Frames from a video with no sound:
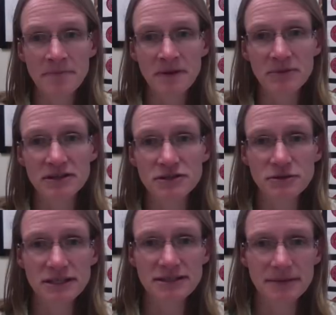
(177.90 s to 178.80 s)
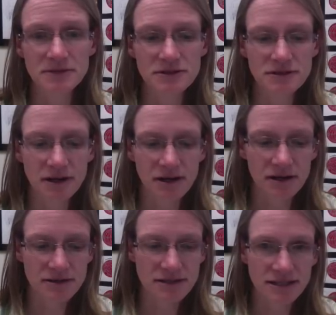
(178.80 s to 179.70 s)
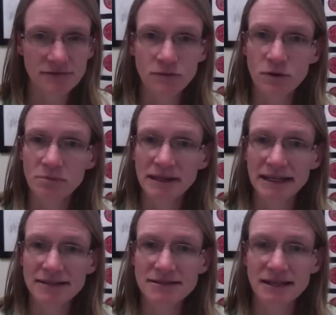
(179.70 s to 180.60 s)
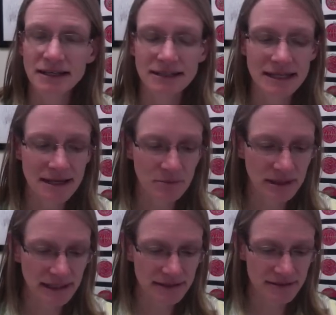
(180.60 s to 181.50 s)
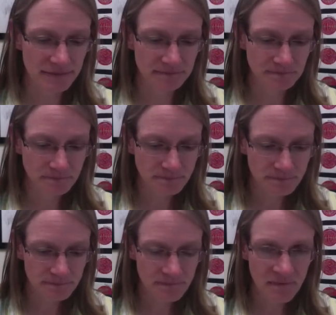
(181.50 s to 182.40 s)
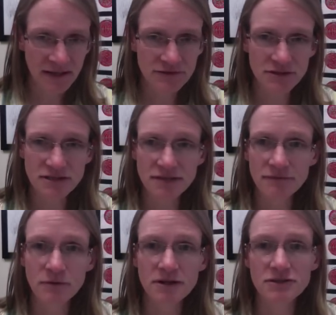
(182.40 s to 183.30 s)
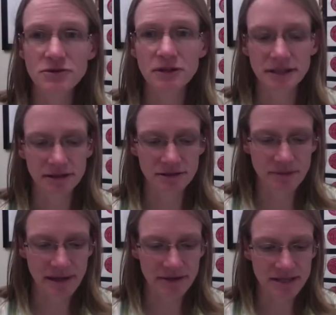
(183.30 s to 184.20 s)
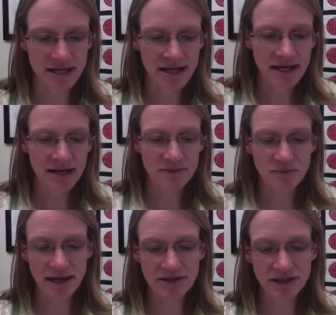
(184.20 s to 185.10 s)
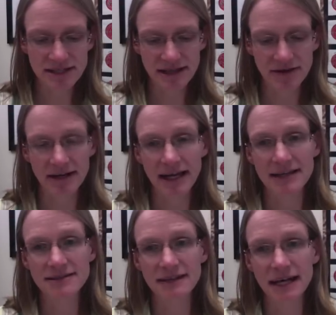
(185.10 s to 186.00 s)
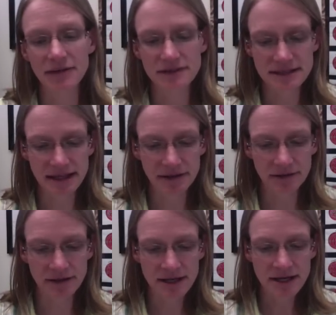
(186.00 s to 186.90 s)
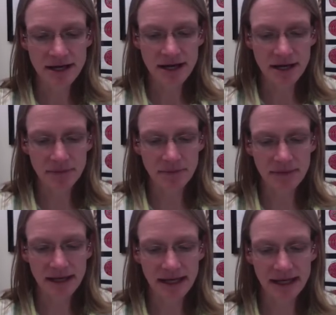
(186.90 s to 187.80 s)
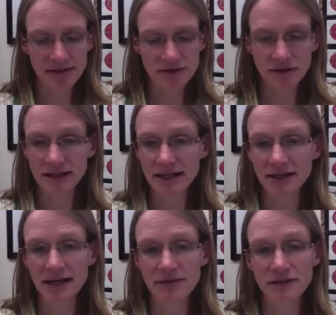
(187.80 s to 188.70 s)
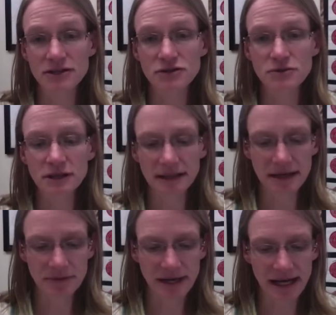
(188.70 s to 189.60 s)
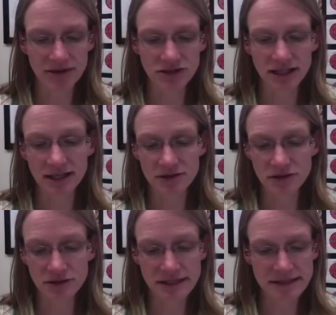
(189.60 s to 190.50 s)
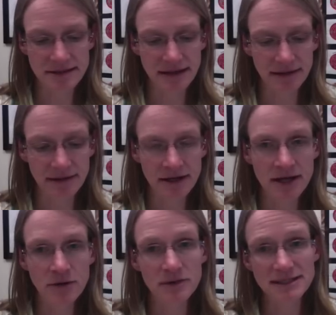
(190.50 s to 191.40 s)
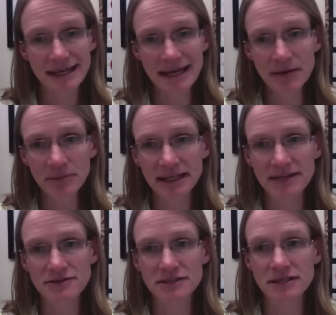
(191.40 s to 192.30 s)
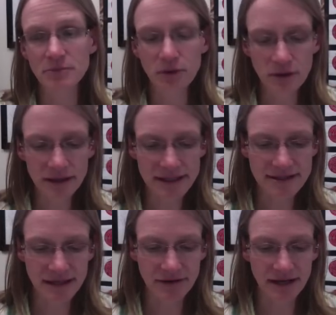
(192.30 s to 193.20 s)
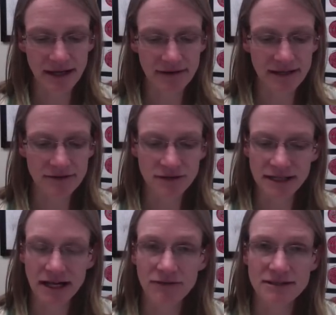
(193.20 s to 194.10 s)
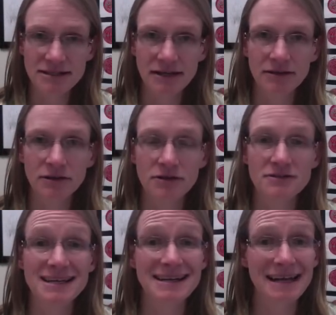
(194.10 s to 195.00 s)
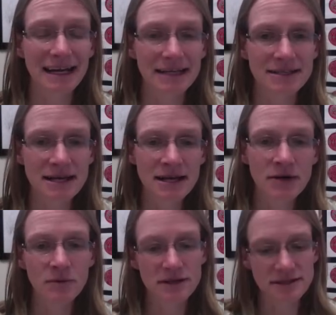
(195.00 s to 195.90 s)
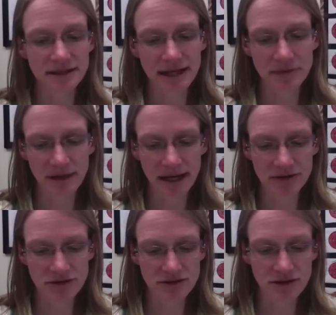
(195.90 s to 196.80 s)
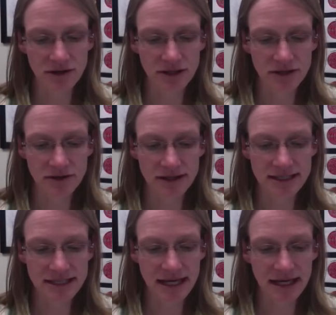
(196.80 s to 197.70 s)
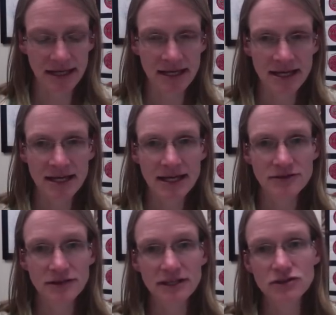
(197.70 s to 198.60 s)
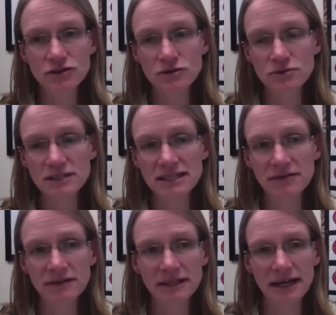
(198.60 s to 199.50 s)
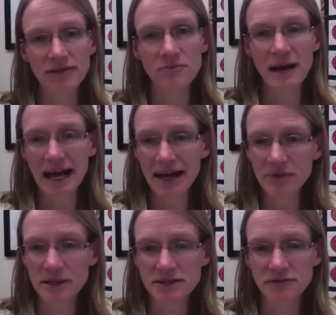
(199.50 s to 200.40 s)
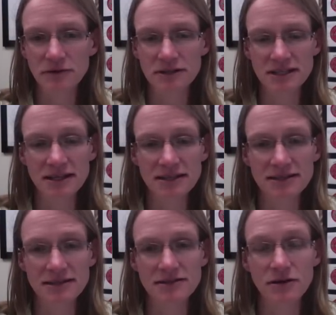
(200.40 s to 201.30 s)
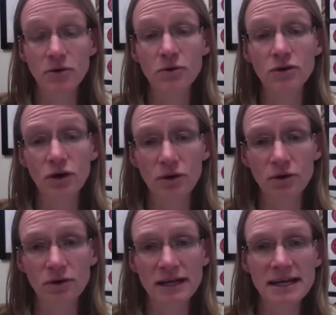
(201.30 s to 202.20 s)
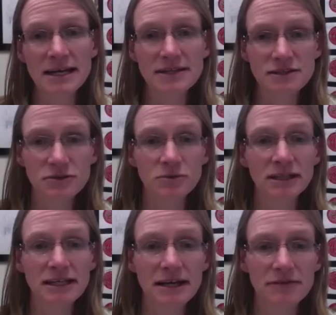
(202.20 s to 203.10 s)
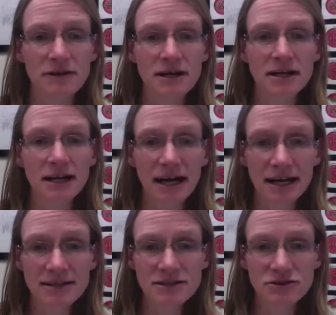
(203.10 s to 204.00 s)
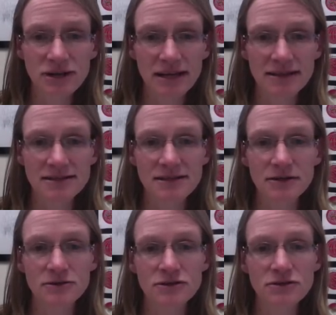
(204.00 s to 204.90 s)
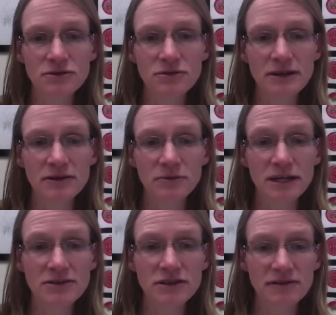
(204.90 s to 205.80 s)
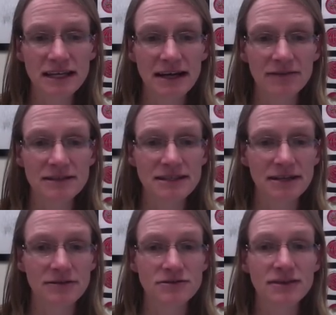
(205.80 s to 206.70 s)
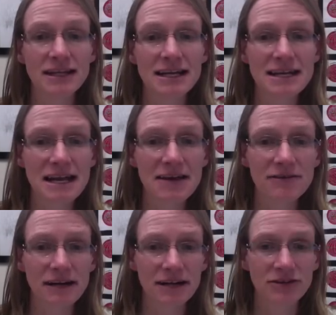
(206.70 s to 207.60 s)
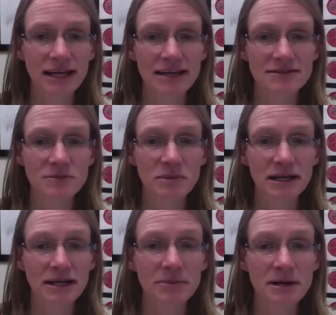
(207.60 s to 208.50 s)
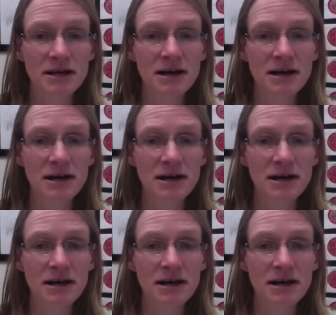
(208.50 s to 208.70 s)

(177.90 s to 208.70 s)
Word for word: But the two exceptions are C4 plants and CAM plants. And so C4, already learned about, um, spatially segregates the Calvin cycle, um, and so that it kind of can do the light reaction in a certain cell. Whereas CAM plants are temporally segregating things, so the Calvin cycle occurs at night, whereas the light reaction is occurring during the day. And so these two different kind of pathways of photosynthesis, the whole goal is to really kind of concentrate the CO2 in the region of the Calvin cycle so that it never actually has to pick up